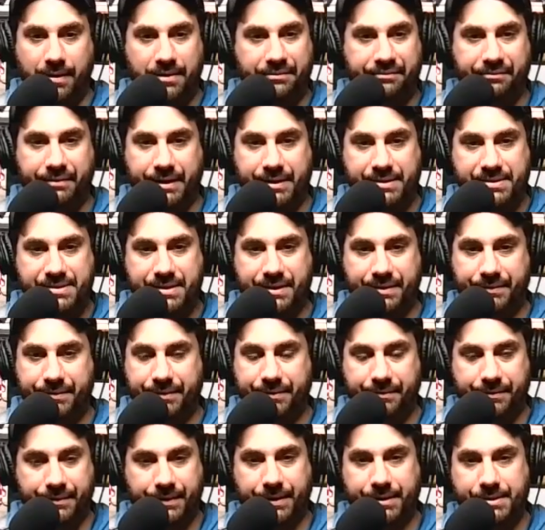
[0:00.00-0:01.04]
the fans out
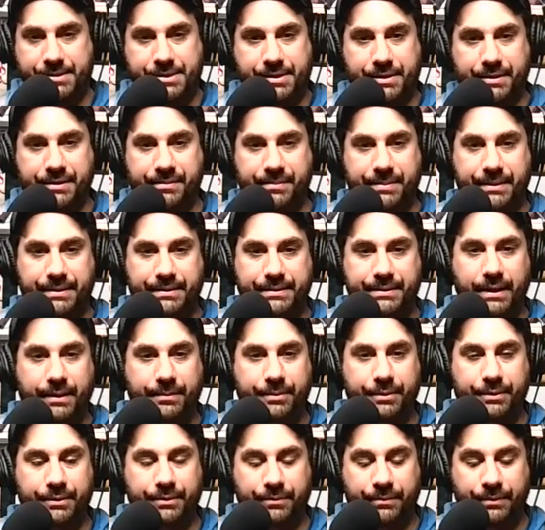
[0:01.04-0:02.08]
there think it's going to be a
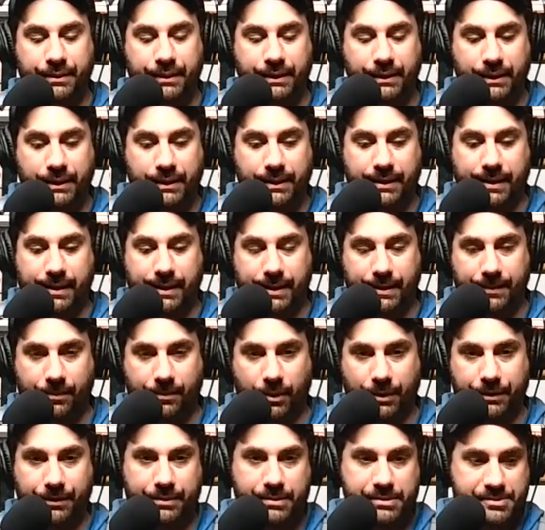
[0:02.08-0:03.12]
W.
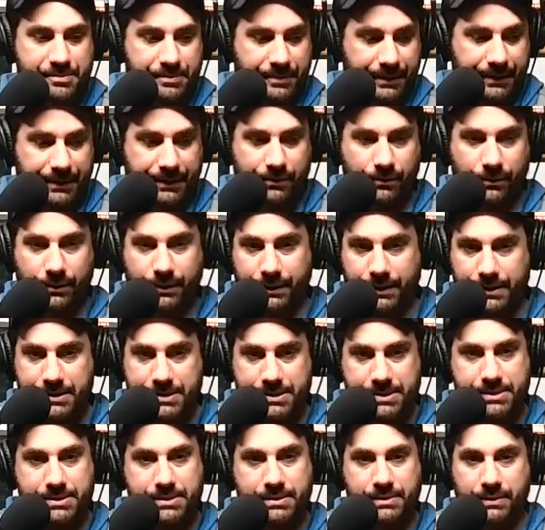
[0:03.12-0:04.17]
Whether it's Malik
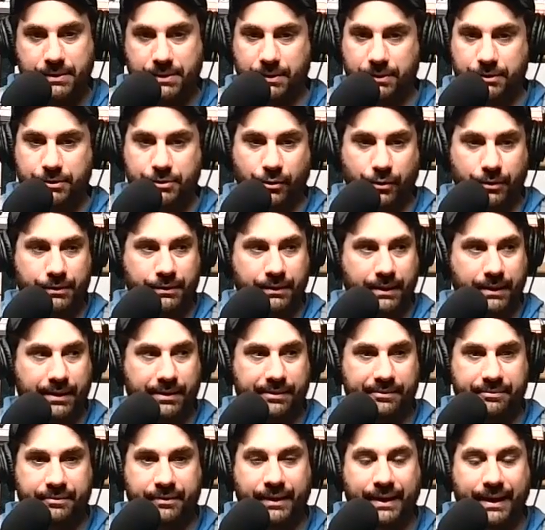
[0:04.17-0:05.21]
Willis, Jordan
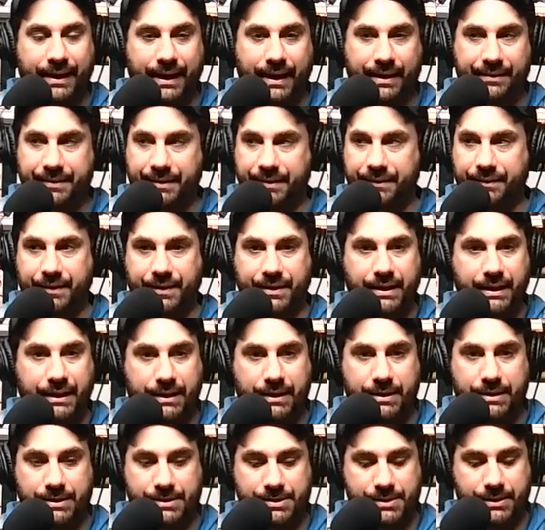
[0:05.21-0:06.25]
Love, I think the
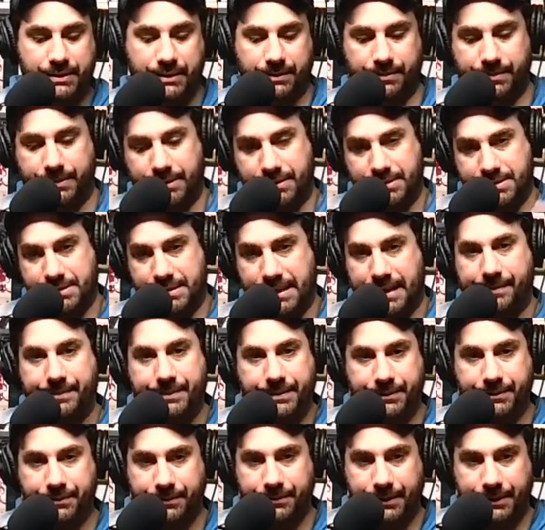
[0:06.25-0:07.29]
key is going to be
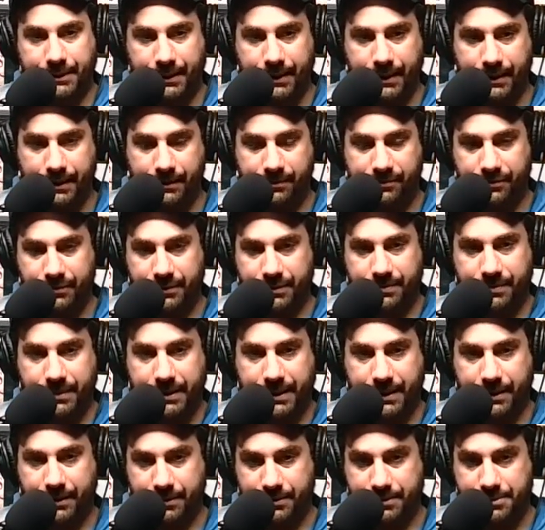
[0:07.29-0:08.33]
stopping the run game for the
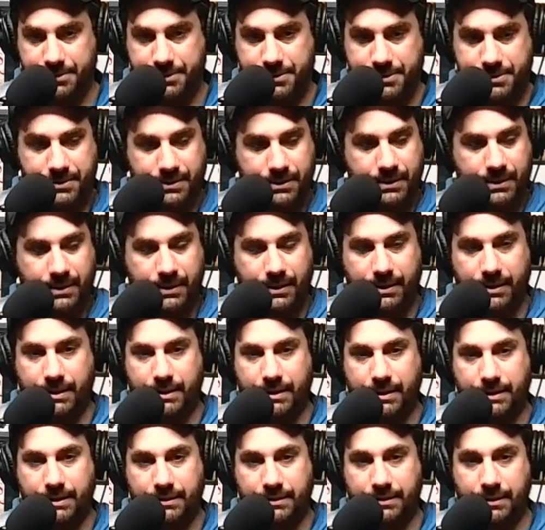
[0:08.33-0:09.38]
Packers.
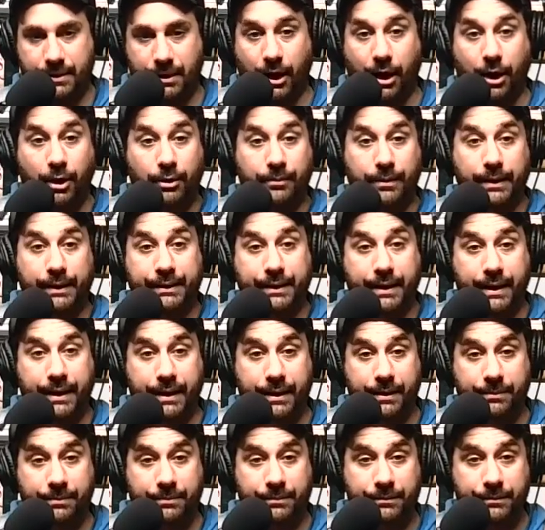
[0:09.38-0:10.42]
And our run
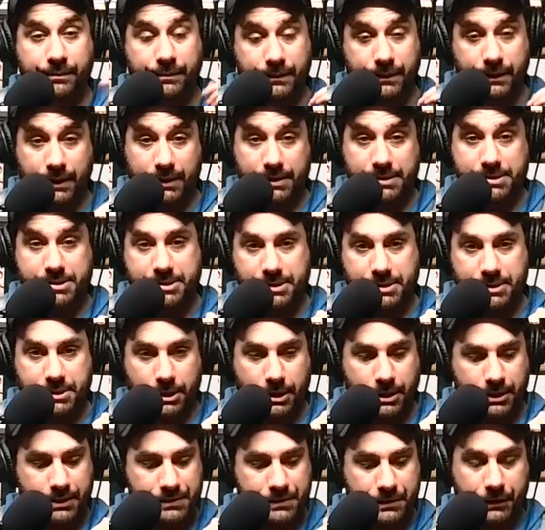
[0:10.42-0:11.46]
game needs to
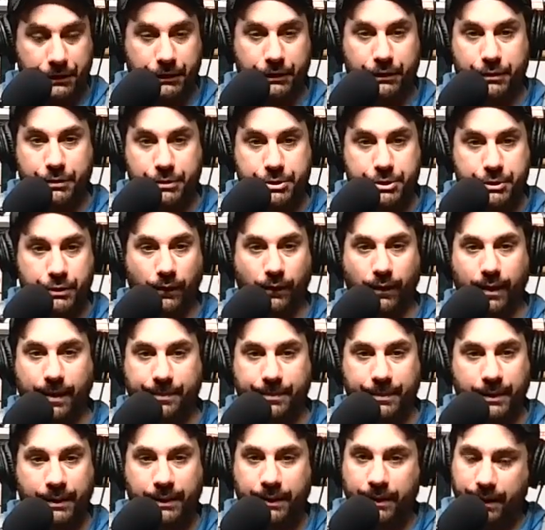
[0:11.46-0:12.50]
continue to show
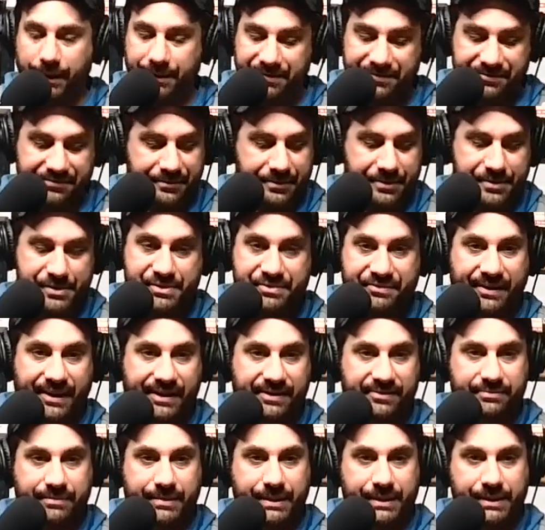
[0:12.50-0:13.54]
up in the first
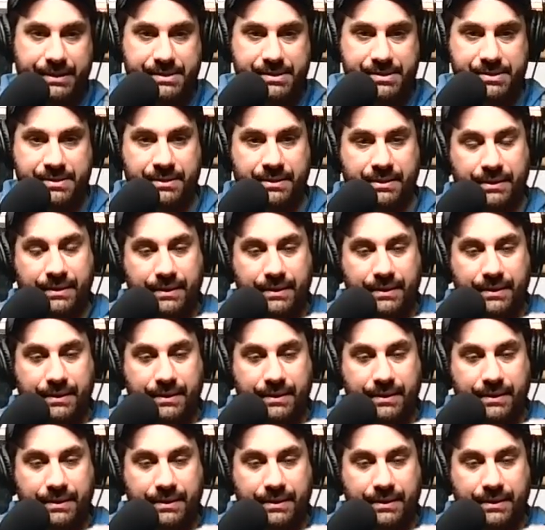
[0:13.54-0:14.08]
5 minutes.